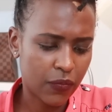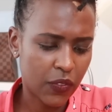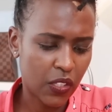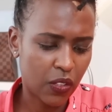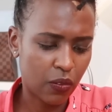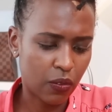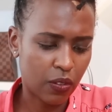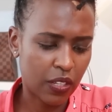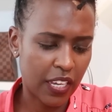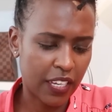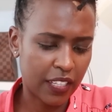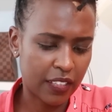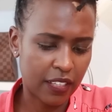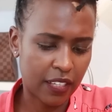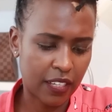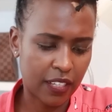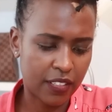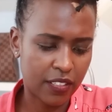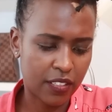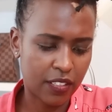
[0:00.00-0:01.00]
You know, like
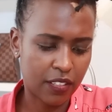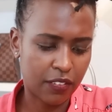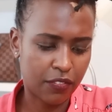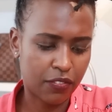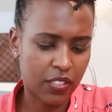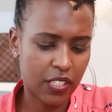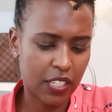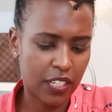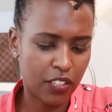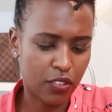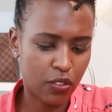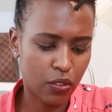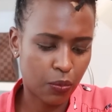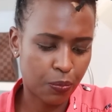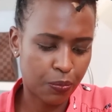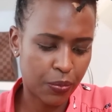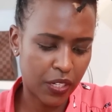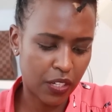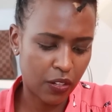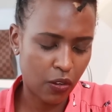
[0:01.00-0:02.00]
they've said it's
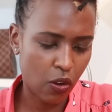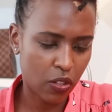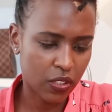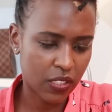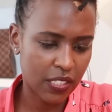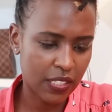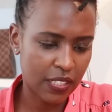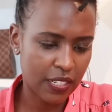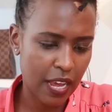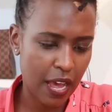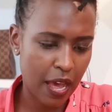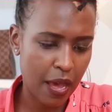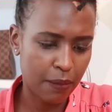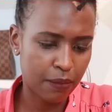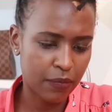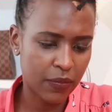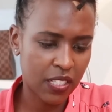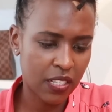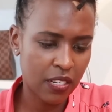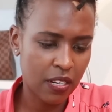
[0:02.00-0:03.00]
been hot
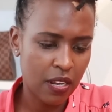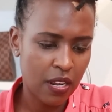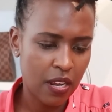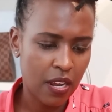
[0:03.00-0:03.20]
stamped.